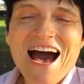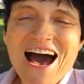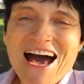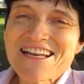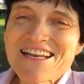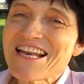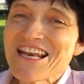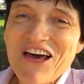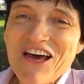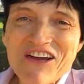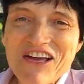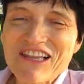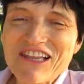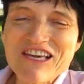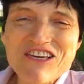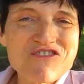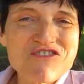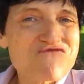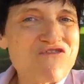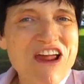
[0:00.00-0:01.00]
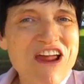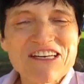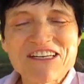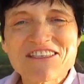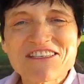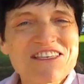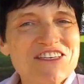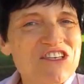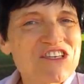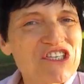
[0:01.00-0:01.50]
and luckily
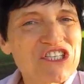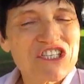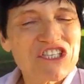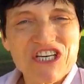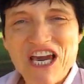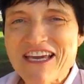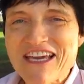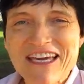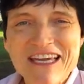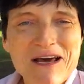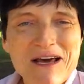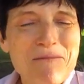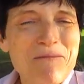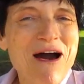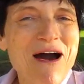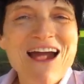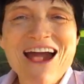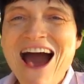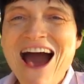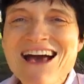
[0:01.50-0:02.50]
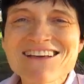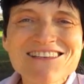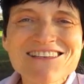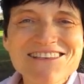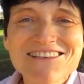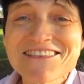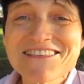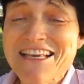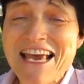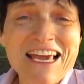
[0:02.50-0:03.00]
Uranus is shaking up my ass
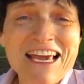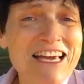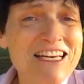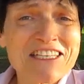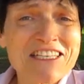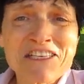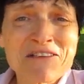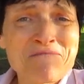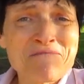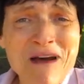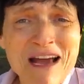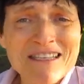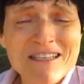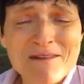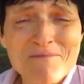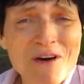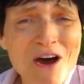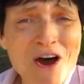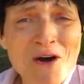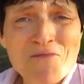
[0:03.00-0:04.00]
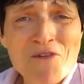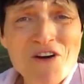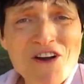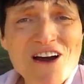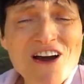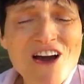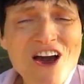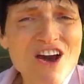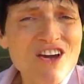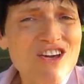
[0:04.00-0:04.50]
and saying it doesn't matter,
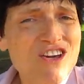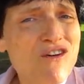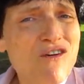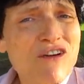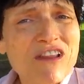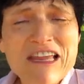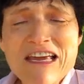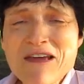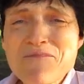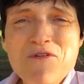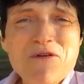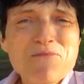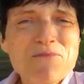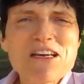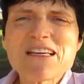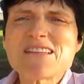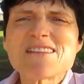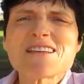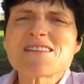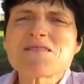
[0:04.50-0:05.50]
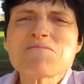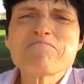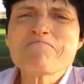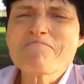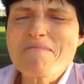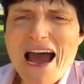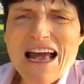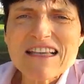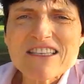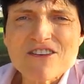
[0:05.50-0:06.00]
Barbara, you're a Libra, but it doesn't
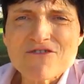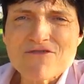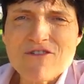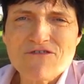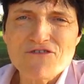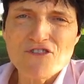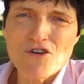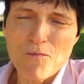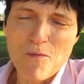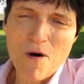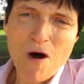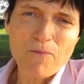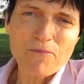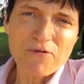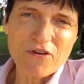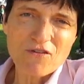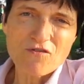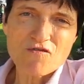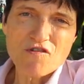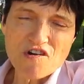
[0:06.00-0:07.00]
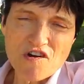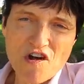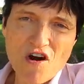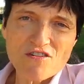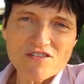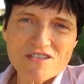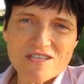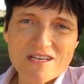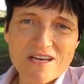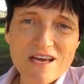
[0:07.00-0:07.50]
matter if you're popular or
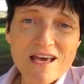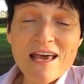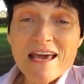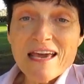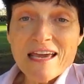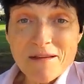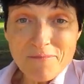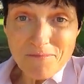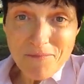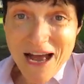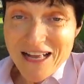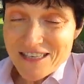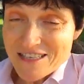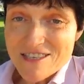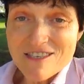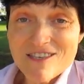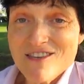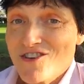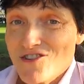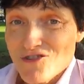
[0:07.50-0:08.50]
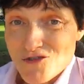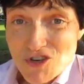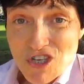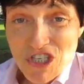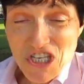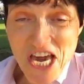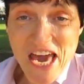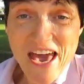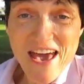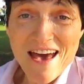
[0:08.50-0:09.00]
not. It matters that you
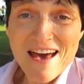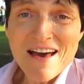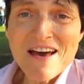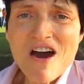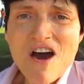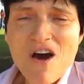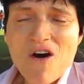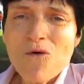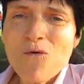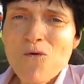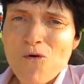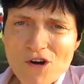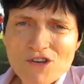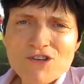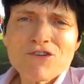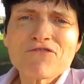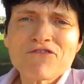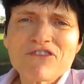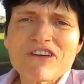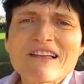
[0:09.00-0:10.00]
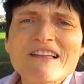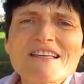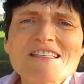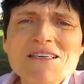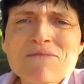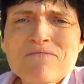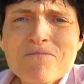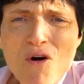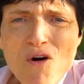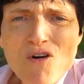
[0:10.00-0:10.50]
share what you feel
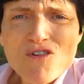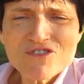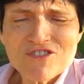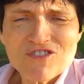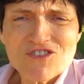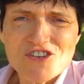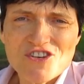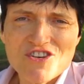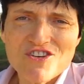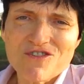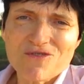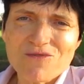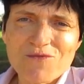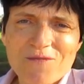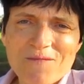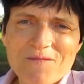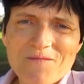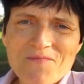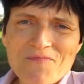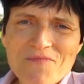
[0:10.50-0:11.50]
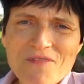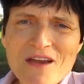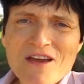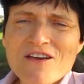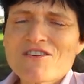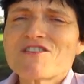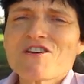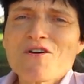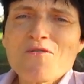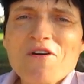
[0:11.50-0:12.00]
is important to you.
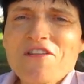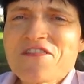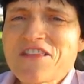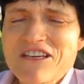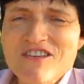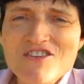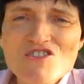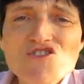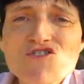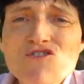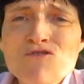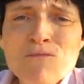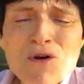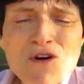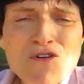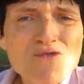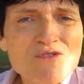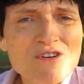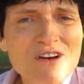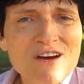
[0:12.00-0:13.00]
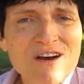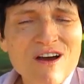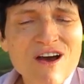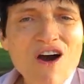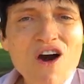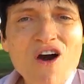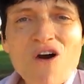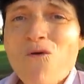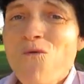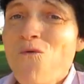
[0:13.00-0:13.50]
So at this new moon,
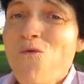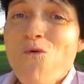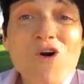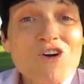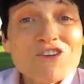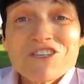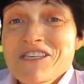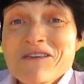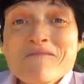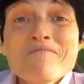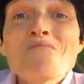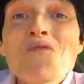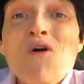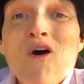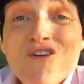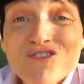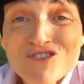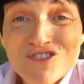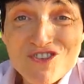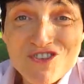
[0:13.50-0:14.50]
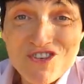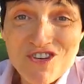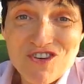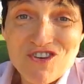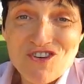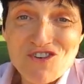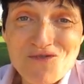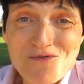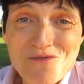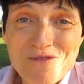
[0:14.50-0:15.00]
what's important to
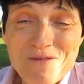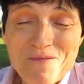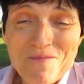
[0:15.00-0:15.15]
you?